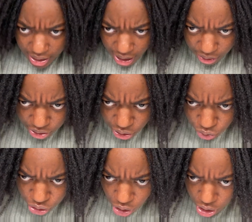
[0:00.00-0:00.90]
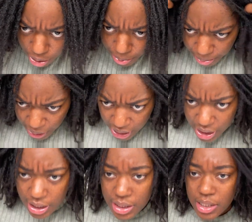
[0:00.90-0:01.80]
they look so sharp
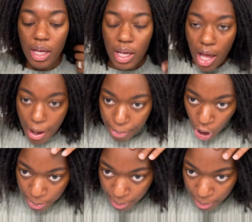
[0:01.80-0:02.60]
because I part